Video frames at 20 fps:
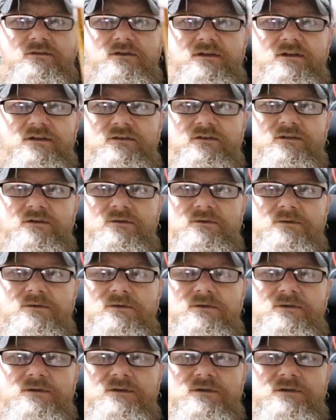on there too.
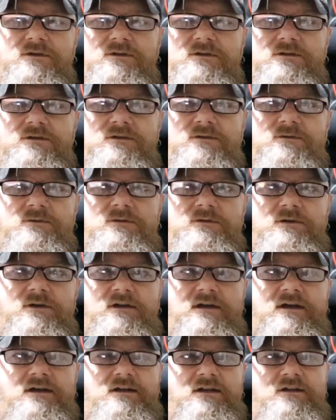Look
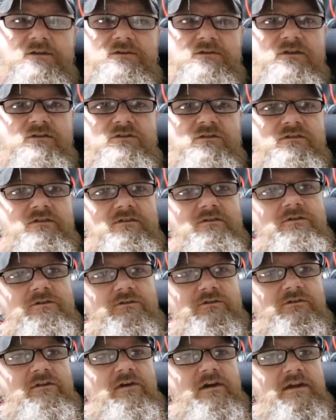at that. That just
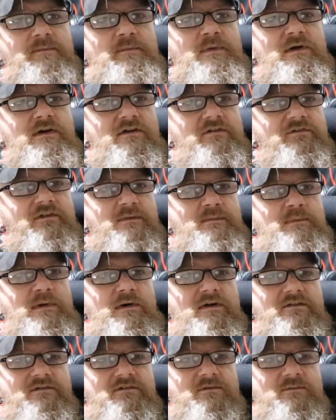looks like the perfect
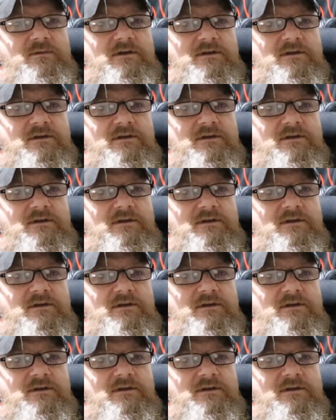pint for